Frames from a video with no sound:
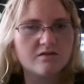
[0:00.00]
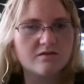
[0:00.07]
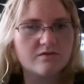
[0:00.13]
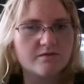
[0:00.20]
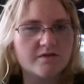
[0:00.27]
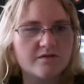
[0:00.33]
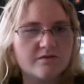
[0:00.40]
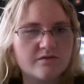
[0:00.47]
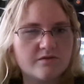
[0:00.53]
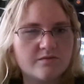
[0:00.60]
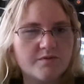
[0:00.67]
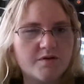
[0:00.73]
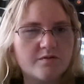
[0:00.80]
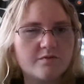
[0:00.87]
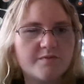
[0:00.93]
We will
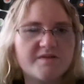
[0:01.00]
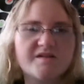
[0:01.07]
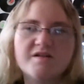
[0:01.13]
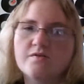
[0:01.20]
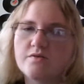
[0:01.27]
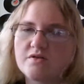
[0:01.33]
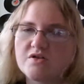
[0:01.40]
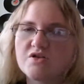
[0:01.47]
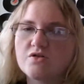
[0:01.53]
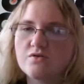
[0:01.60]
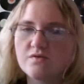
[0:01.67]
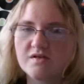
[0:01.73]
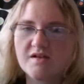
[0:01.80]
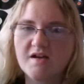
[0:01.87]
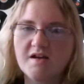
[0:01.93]
probably see you on
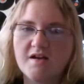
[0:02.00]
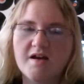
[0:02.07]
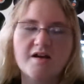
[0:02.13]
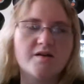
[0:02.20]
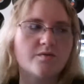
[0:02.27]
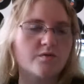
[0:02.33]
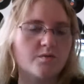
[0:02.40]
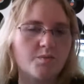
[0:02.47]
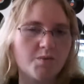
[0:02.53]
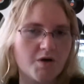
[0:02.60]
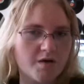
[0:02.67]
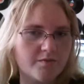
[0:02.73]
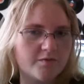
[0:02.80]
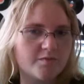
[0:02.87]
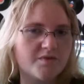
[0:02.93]
Tuesday, and it will
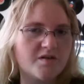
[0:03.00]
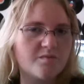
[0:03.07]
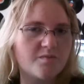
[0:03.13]
probably